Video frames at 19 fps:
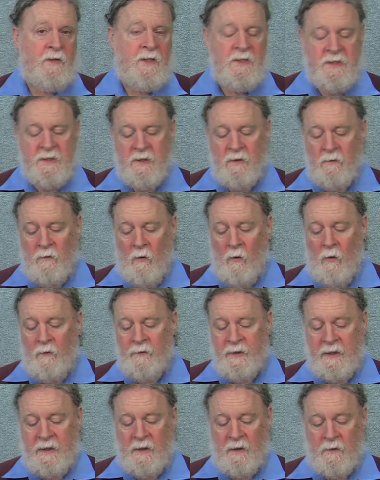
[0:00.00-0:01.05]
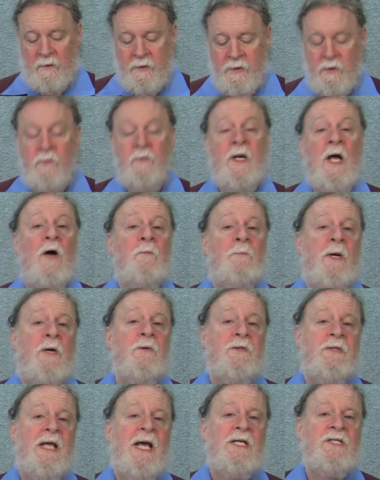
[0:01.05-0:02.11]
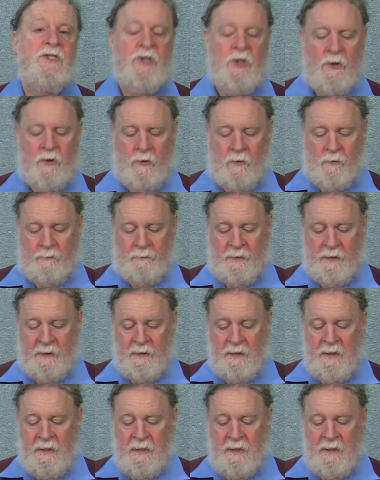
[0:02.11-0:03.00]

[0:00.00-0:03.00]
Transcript: consider all the killers who now merit that term